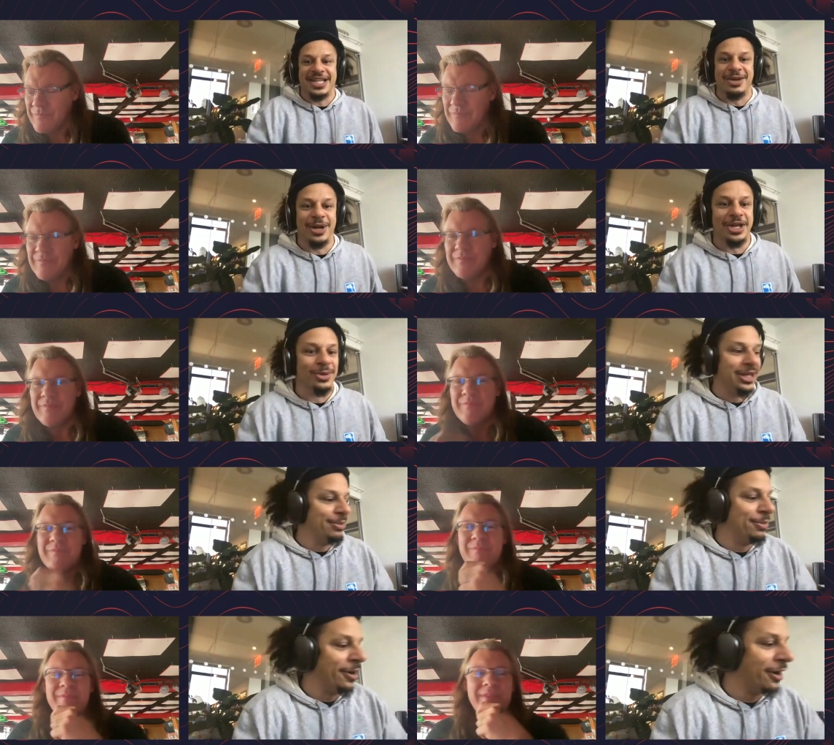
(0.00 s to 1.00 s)
Speaker 1: NYU will
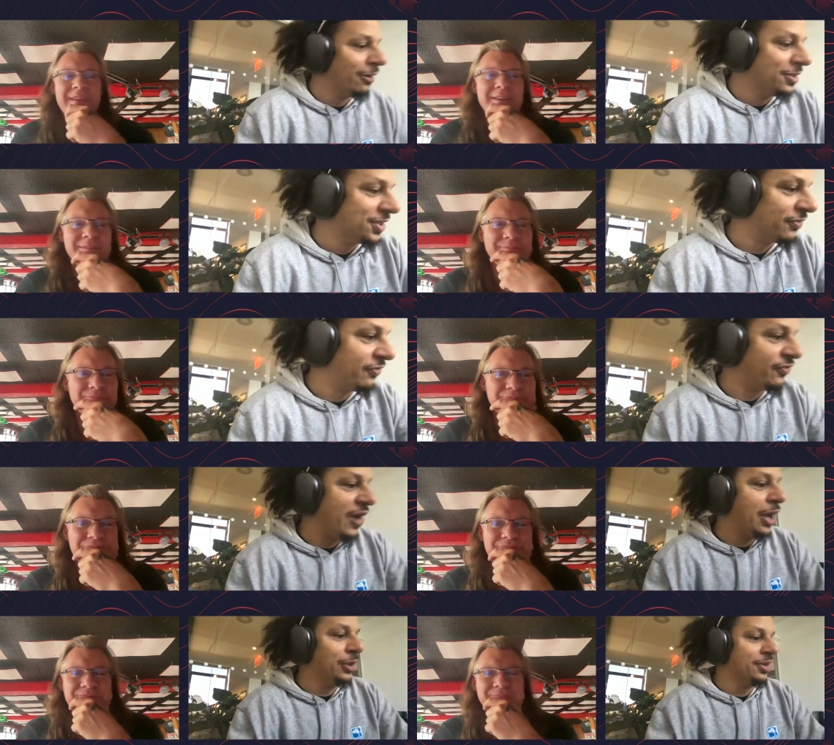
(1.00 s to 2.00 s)
let me borrow. Just
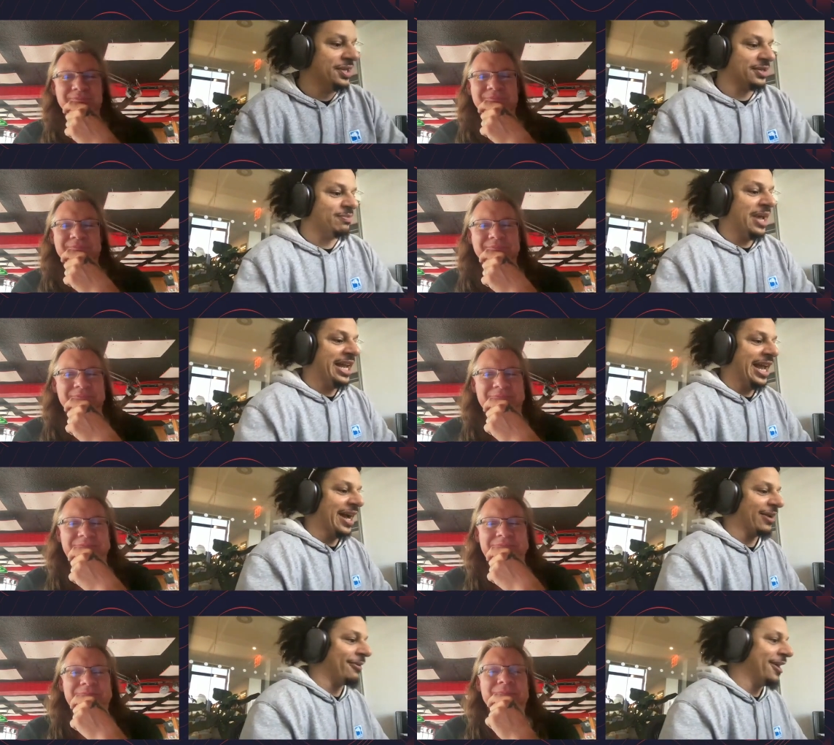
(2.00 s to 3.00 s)
follow this
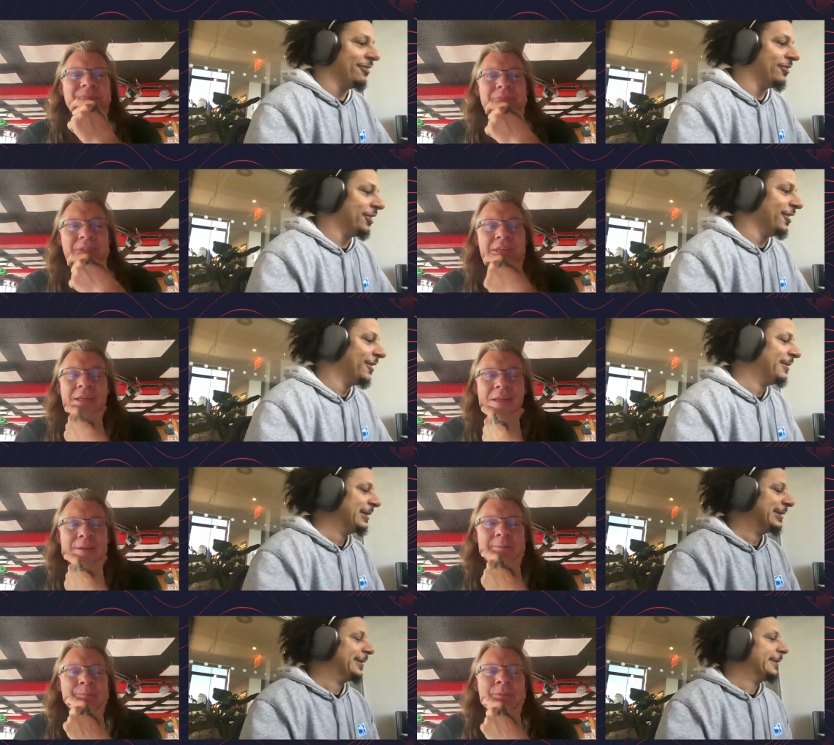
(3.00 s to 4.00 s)
maniac around for you
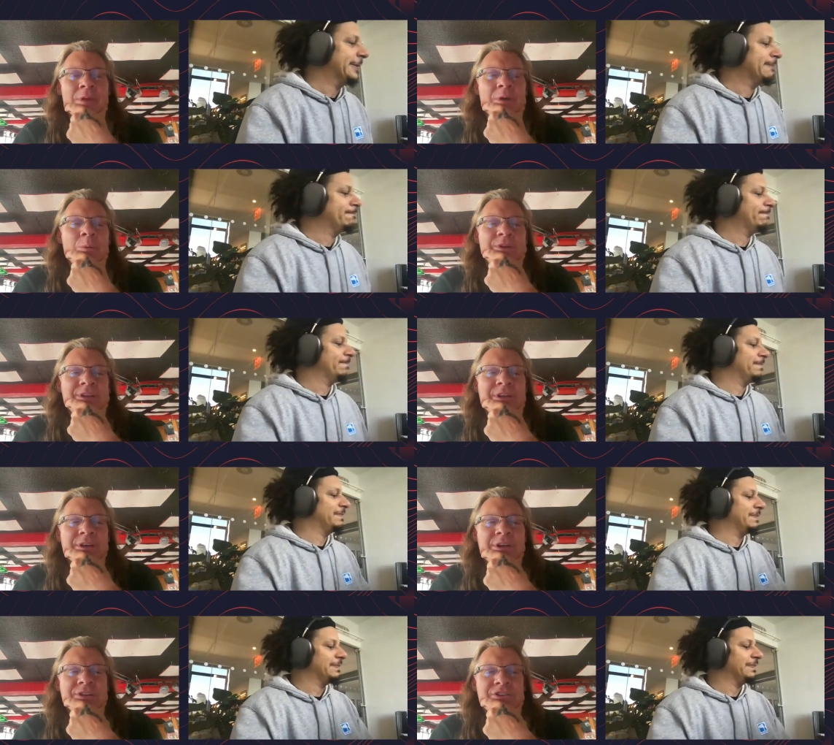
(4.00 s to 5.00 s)
Speaker 2: we did
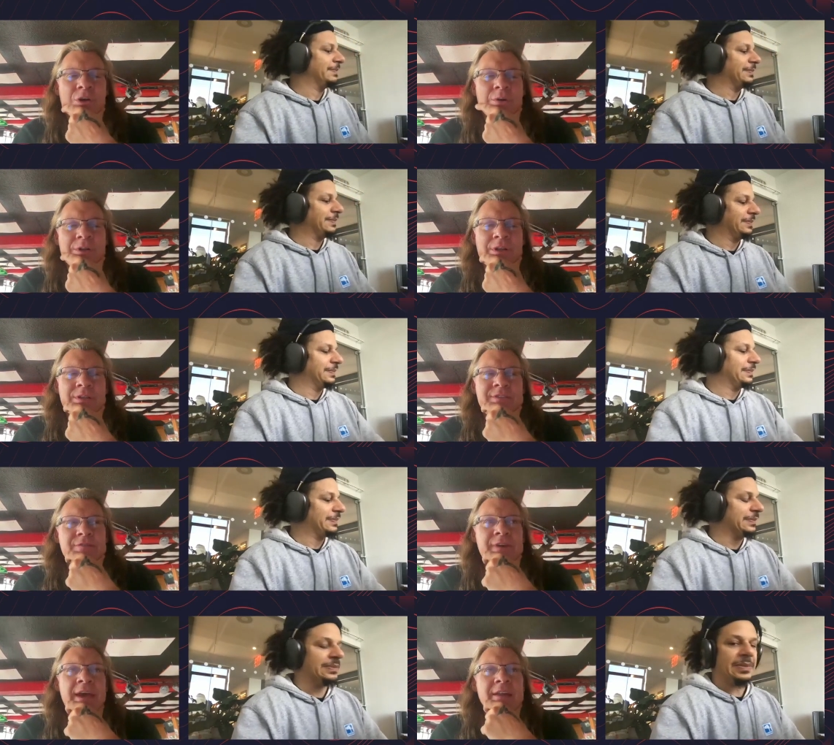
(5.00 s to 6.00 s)
a, a, show in
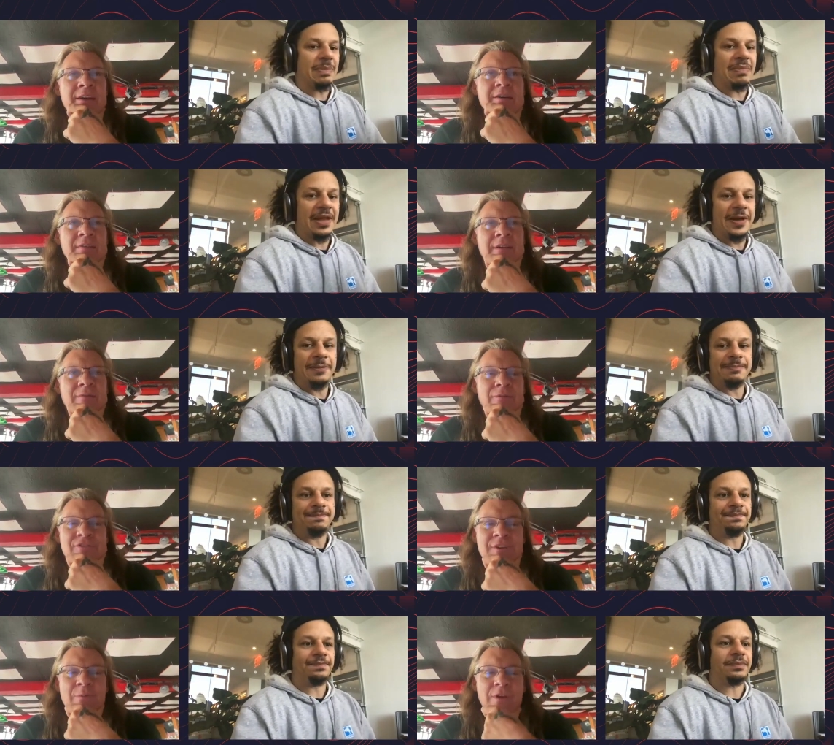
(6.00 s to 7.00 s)
Savannah. For
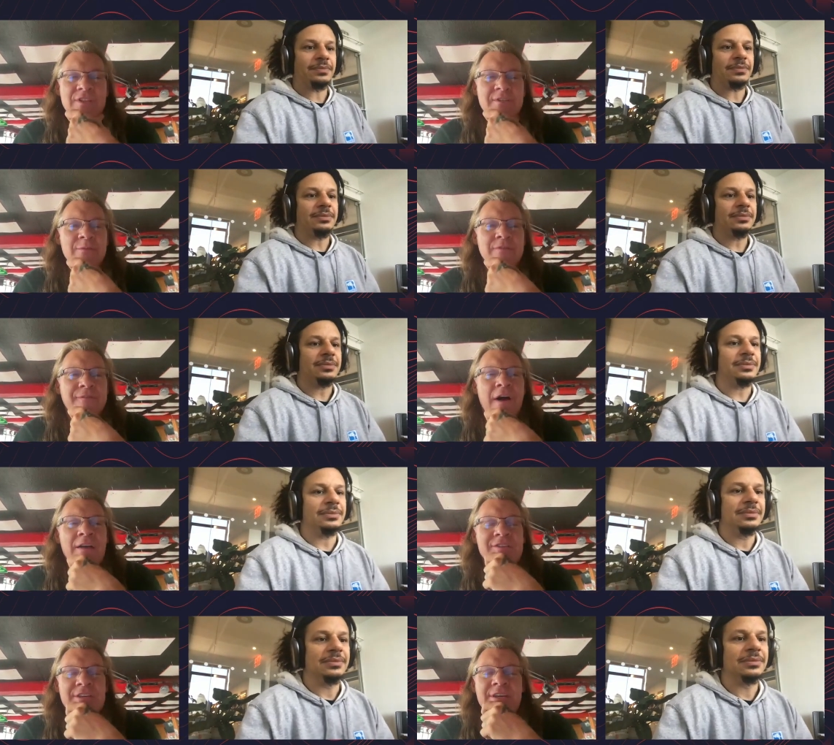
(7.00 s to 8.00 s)
some reason, it was
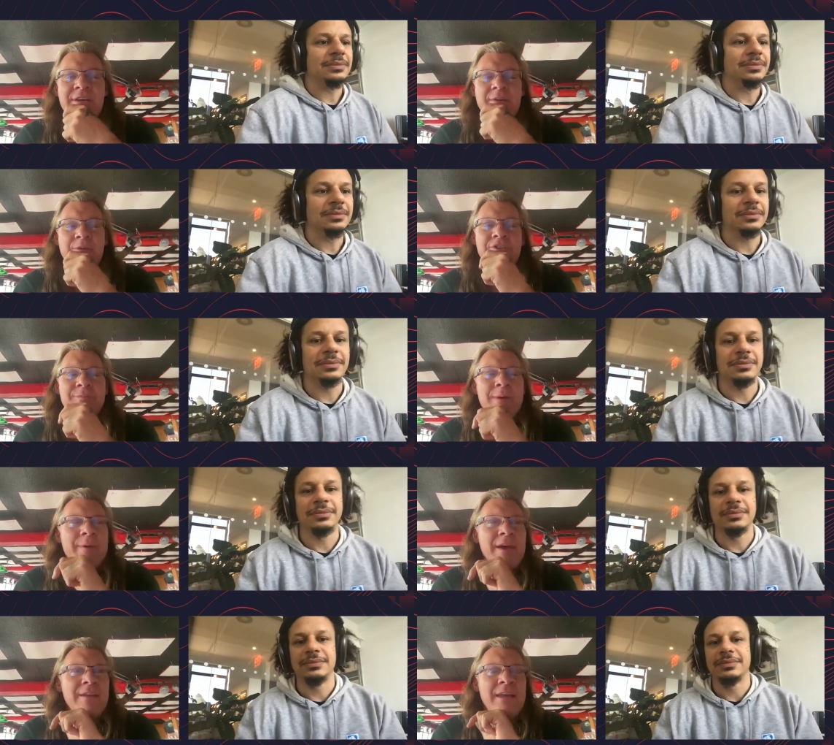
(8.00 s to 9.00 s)
Fozzy, which is my
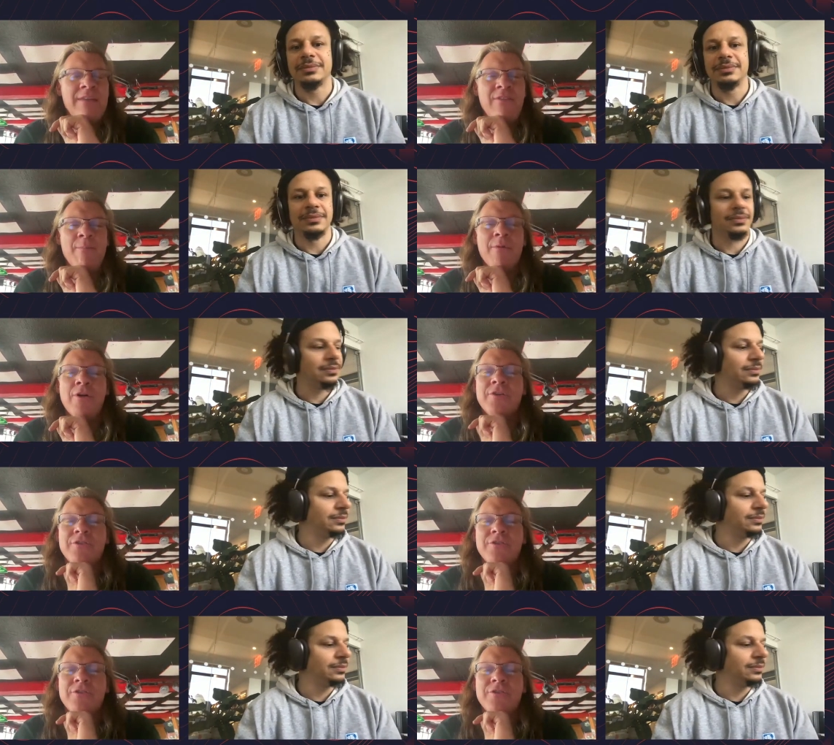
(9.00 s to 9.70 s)
band, and the Murder